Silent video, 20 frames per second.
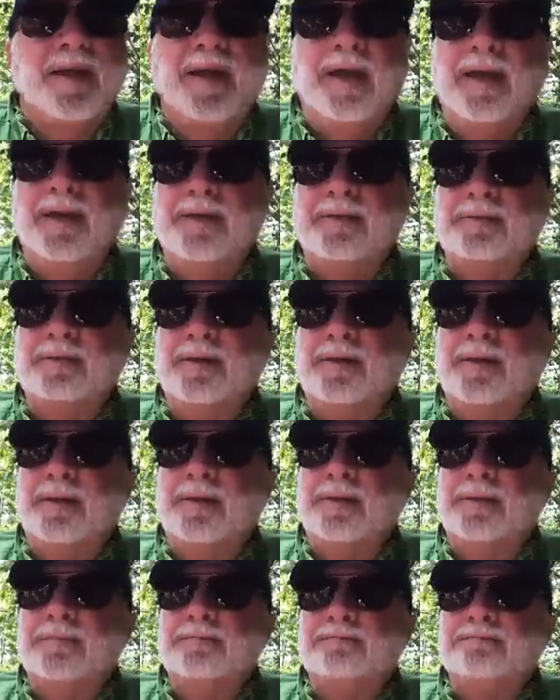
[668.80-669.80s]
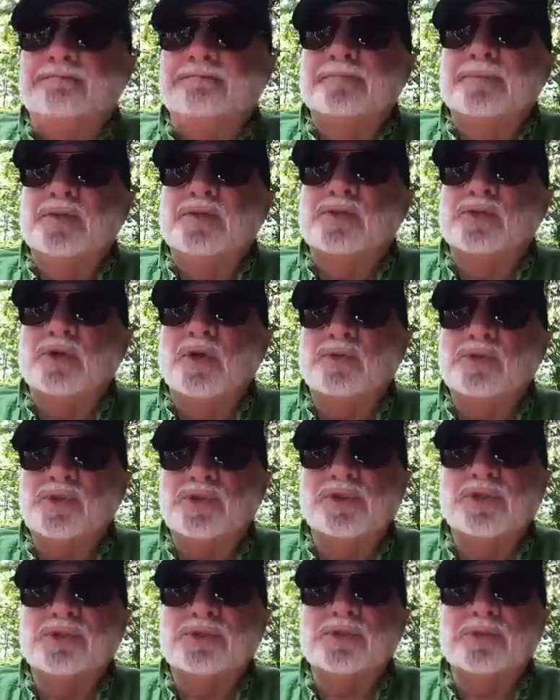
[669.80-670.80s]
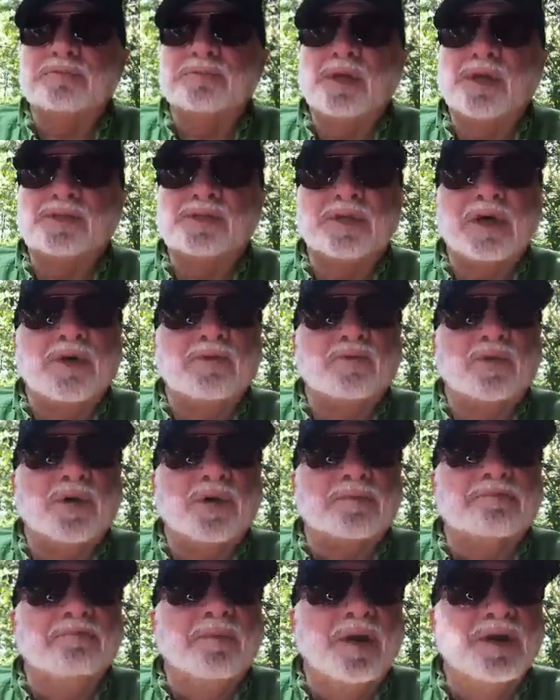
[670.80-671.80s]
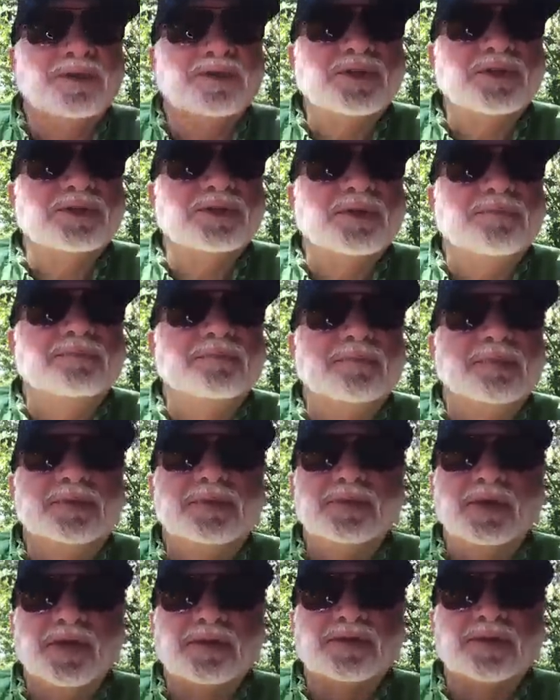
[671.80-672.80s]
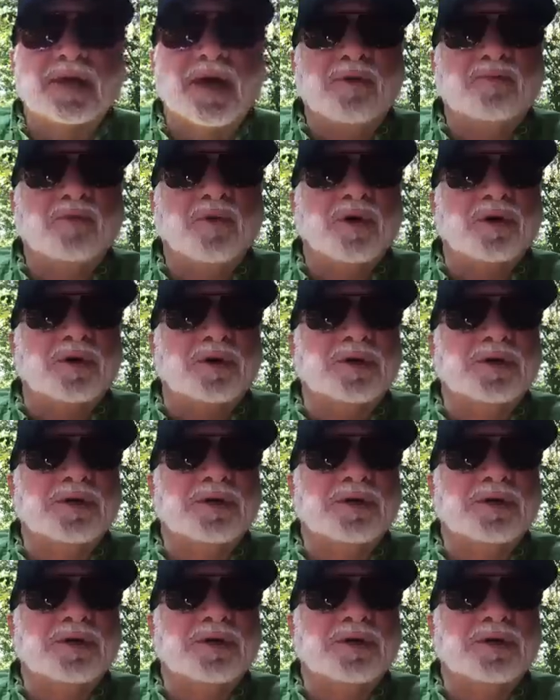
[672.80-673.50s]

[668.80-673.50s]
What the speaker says: And socialism does not work. Marxism does not work.